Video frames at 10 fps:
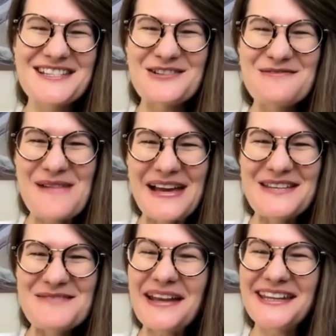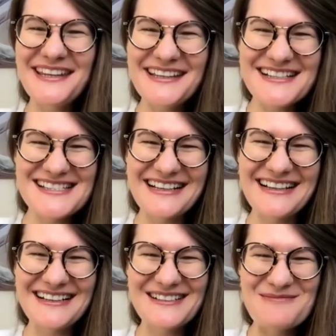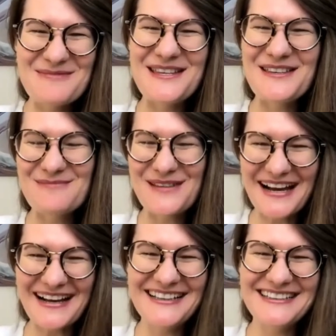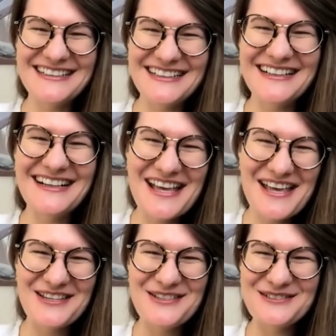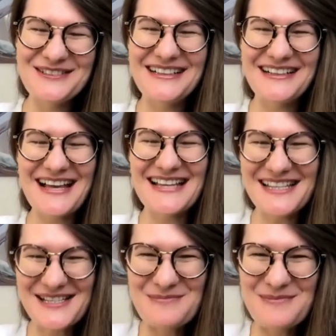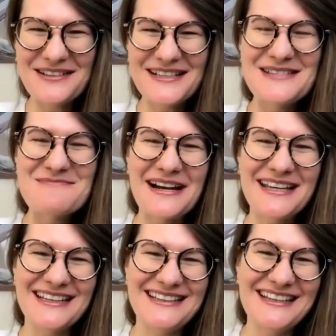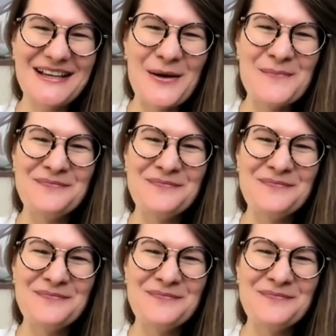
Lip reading: so many years behind you as experience in marketing.